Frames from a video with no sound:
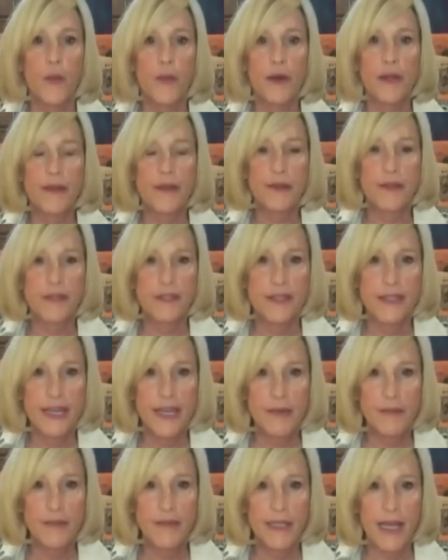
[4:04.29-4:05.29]
But at the
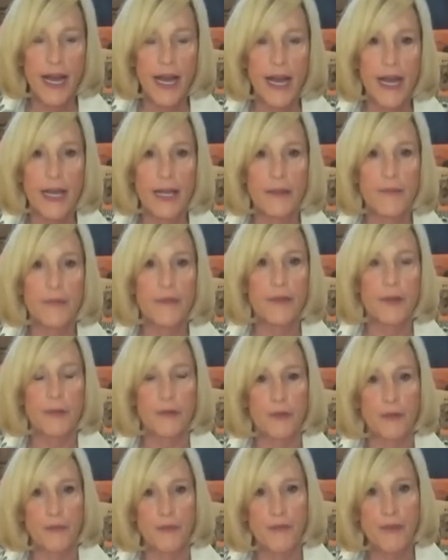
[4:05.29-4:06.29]
same time, they're
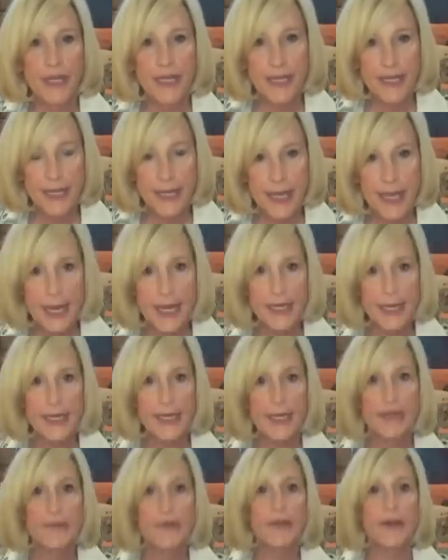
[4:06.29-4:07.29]

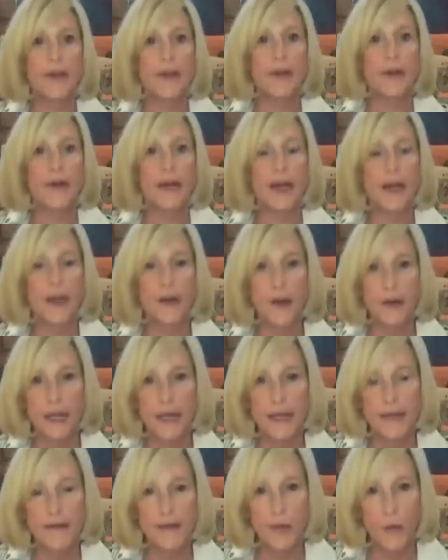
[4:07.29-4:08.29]
remediating, they're
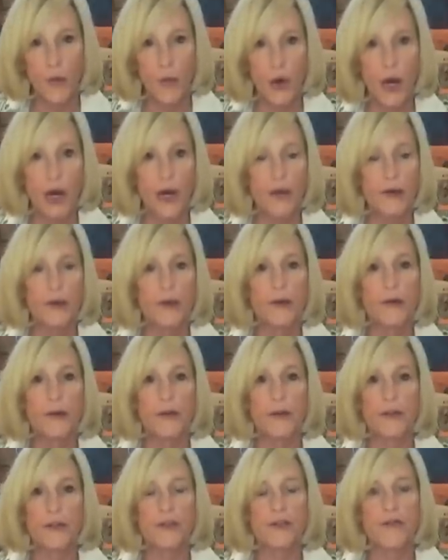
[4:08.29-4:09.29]
aerating the water,
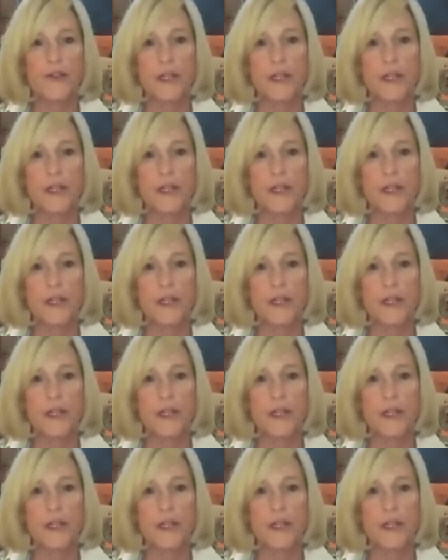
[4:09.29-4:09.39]
there's